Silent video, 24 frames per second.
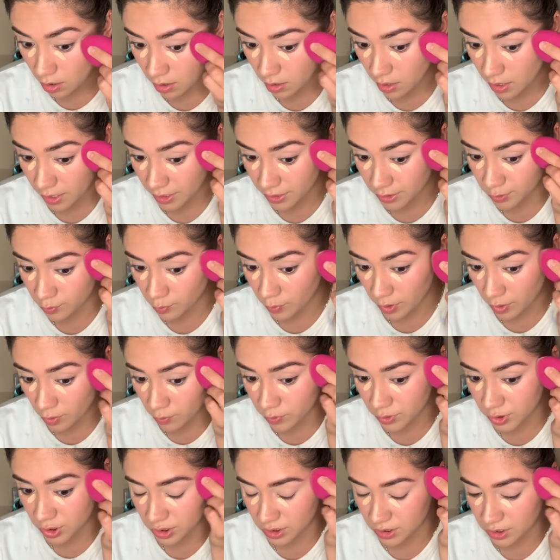as well,
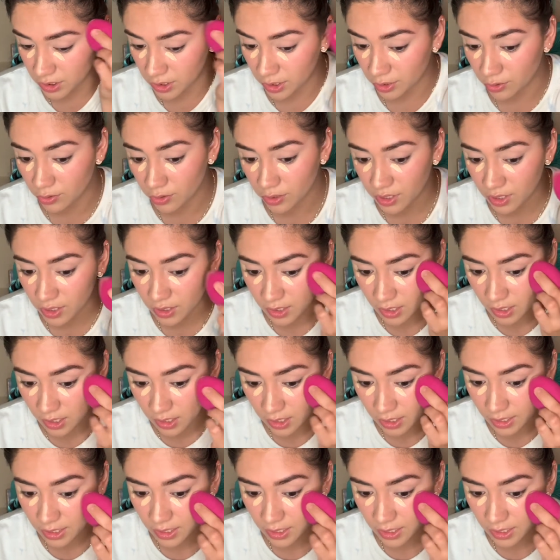which is another thing that I like.